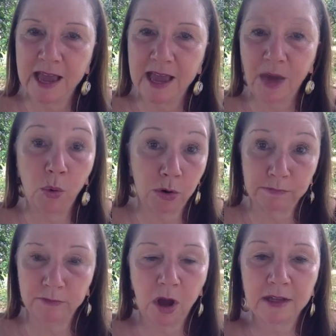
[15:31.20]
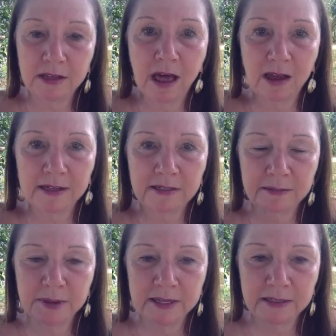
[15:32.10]
or online
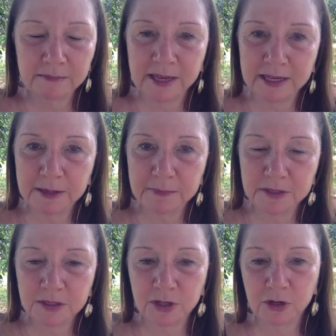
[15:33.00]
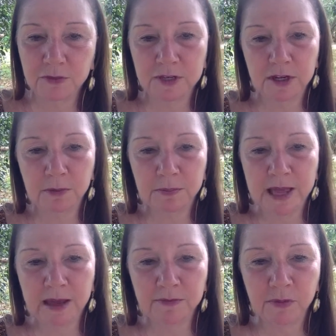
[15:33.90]
in my HIPAA secure video
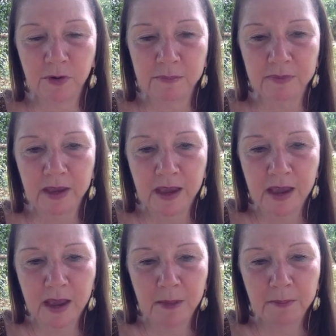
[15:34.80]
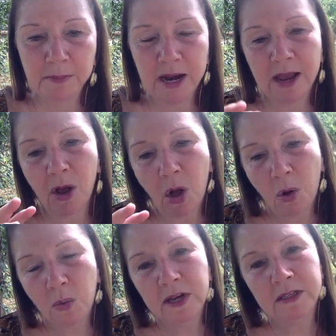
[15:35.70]
platform. But I
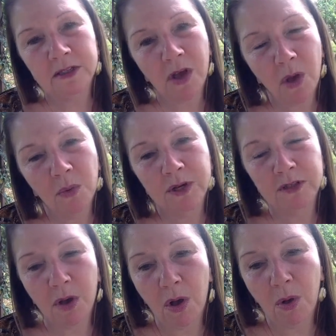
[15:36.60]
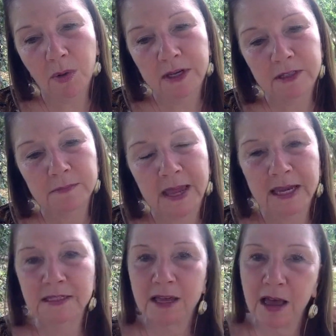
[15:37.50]
always, always, always
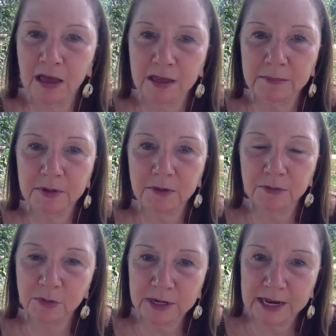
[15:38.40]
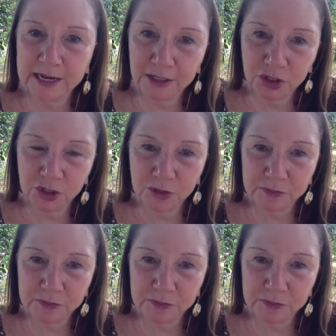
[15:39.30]
make time for nature.